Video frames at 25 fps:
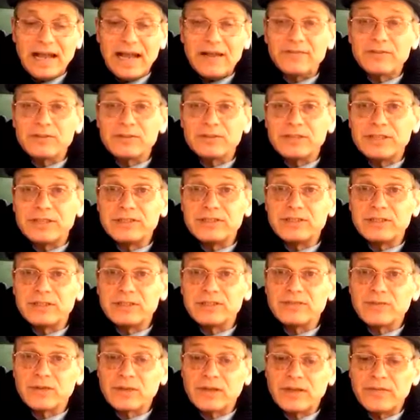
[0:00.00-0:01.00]
After teaching
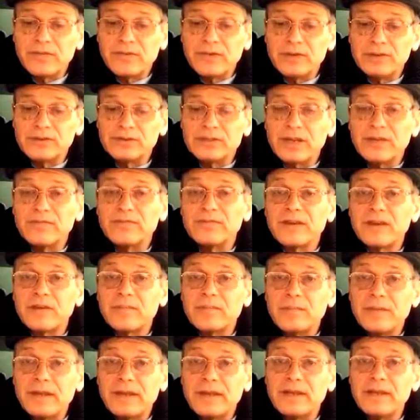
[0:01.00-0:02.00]
this for 11 years, I've
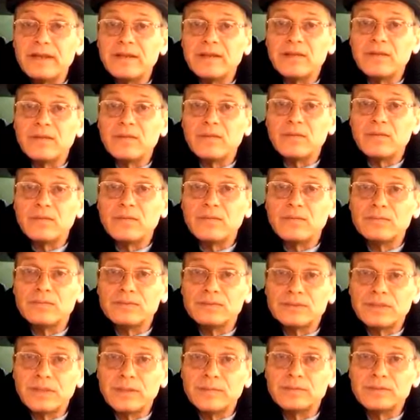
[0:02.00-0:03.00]
found many
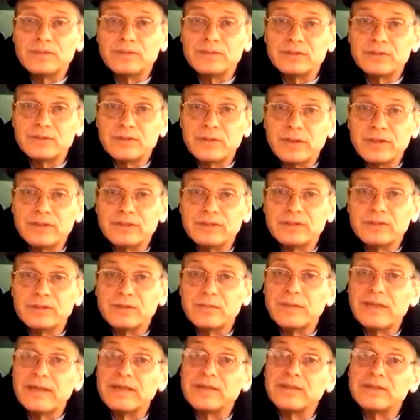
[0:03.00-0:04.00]
tips and tricks
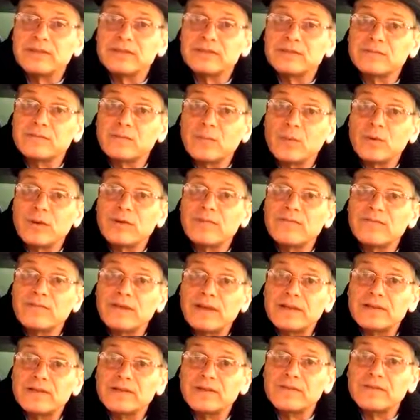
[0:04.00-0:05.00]
to make this more
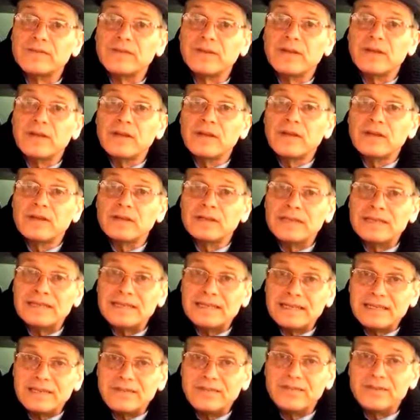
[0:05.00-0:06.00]
effective
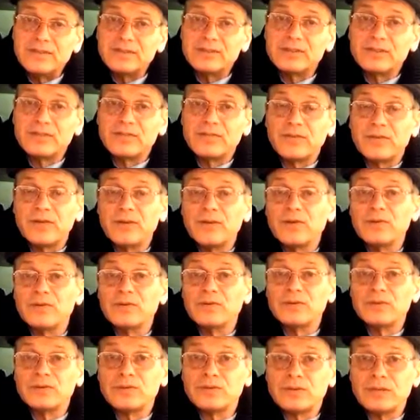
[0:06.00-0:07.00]
and efficient for
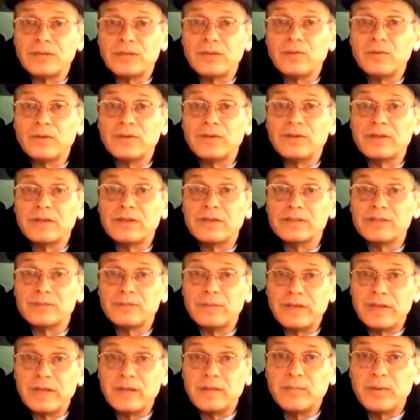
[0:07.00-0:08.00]
you to deal with the
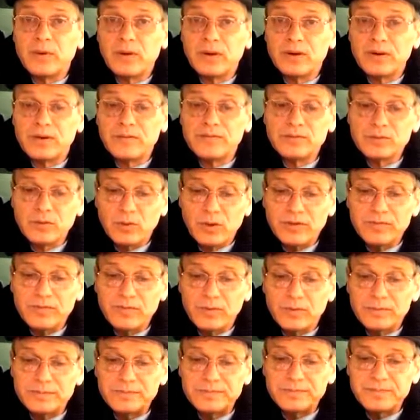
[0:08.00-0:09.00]
speaking part of
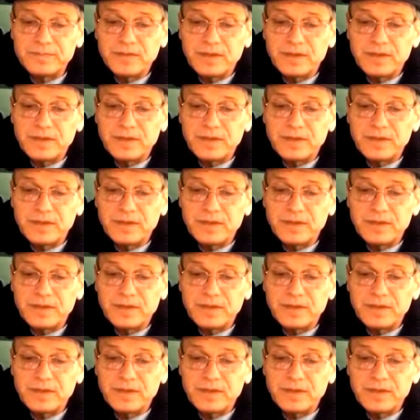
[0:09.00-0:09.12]
TOEFL,